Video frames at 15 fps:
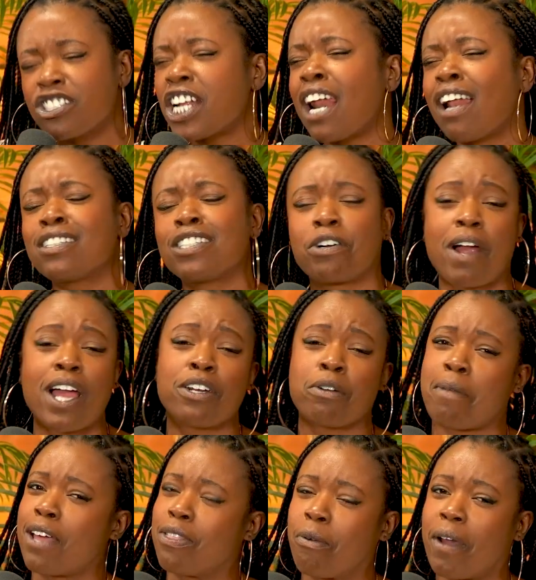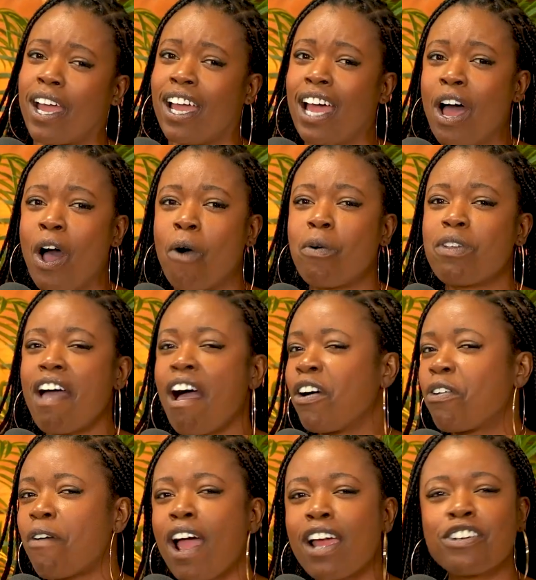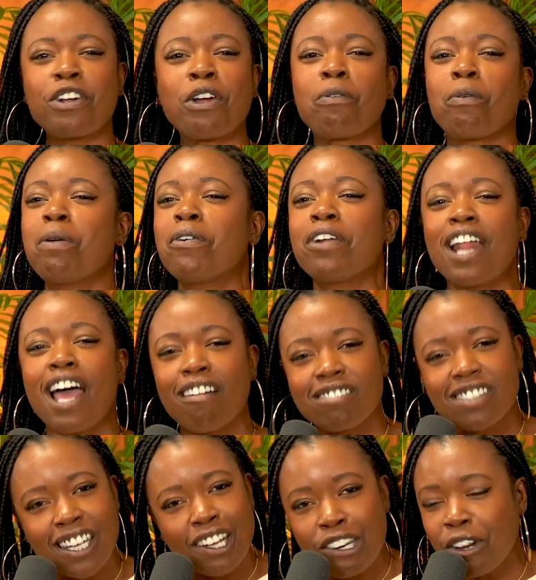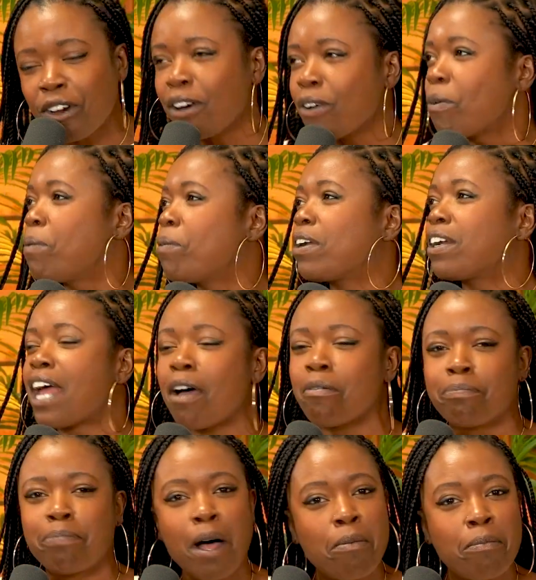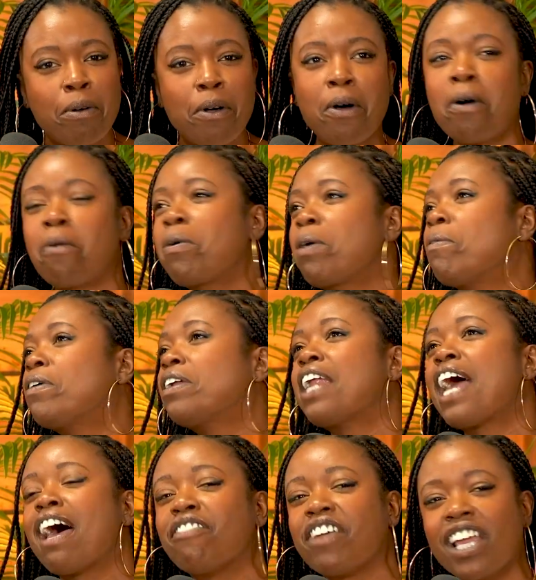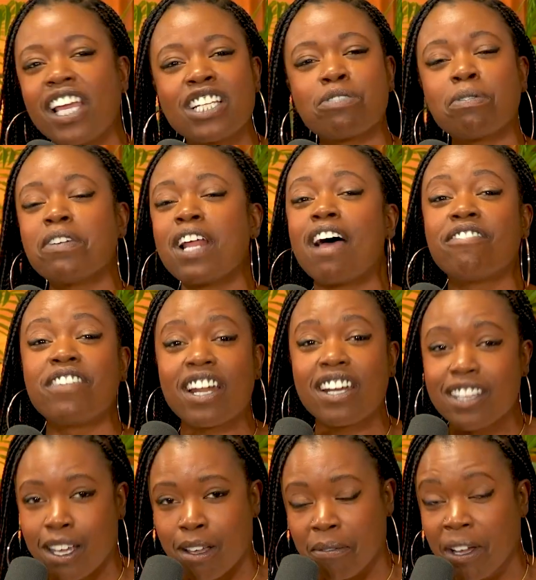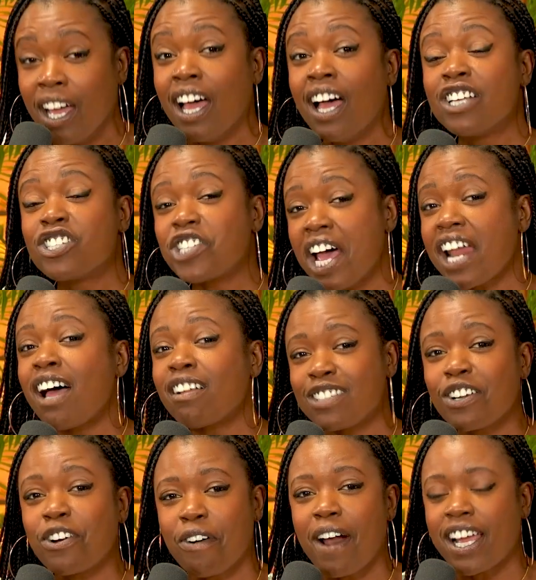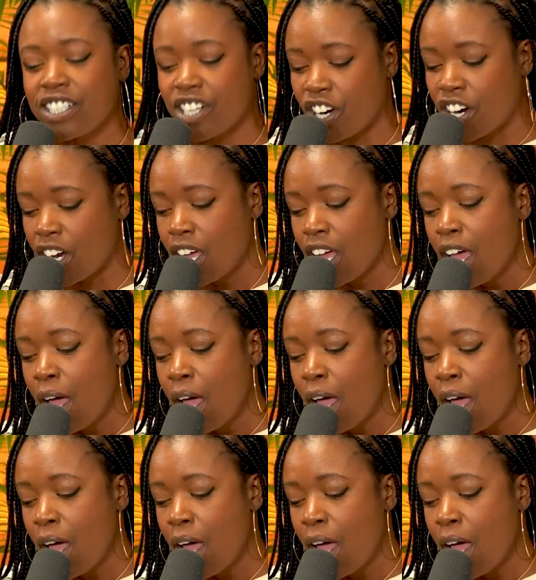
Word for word: Shout out to Grindr, by the way. Without Grindr, we wouldn't have Tinder, we wouldn't have Bumble, we wouldn't have Hinge, we wouldn't have none of them. Shout out to Grindr.